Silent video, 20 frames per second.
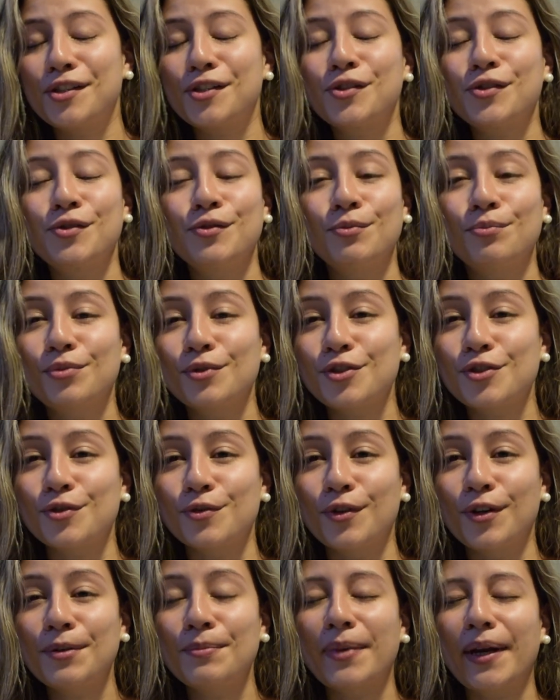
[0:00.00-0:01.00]
super
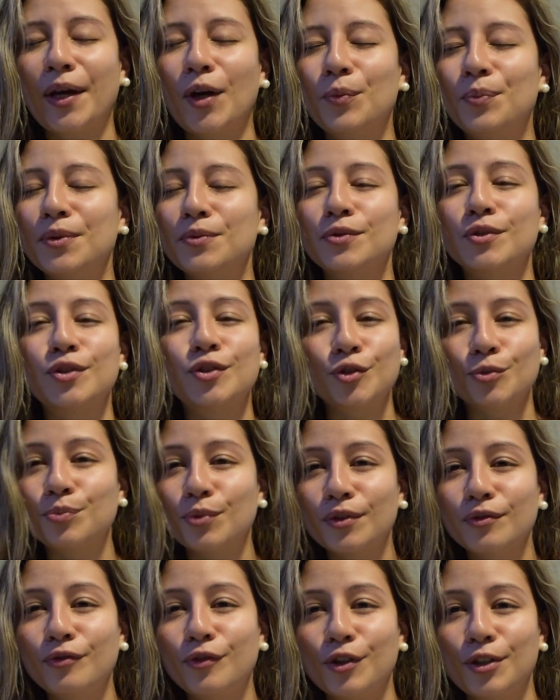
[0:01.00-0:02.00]
short, but I hope it was
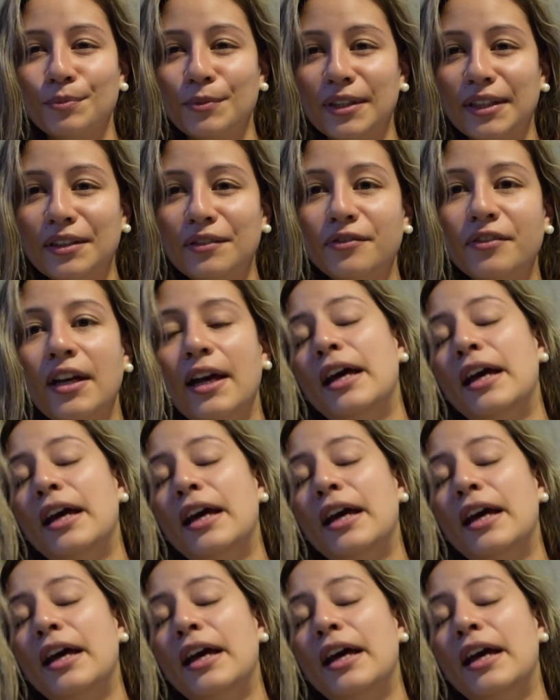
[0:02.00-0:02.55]
super informative.